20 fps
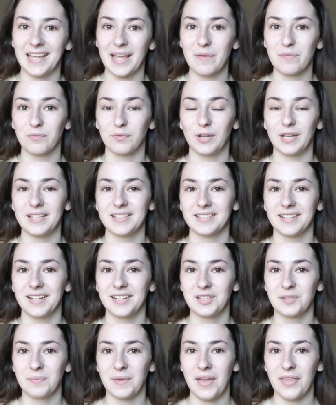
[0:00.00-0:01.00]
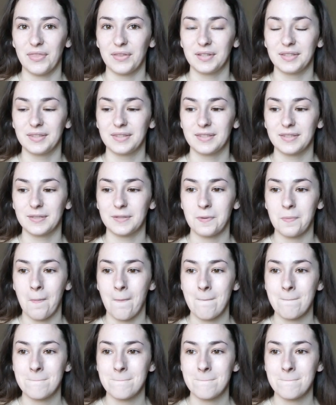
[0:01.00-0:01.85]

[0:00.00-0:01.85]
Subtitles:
a.m. research methods.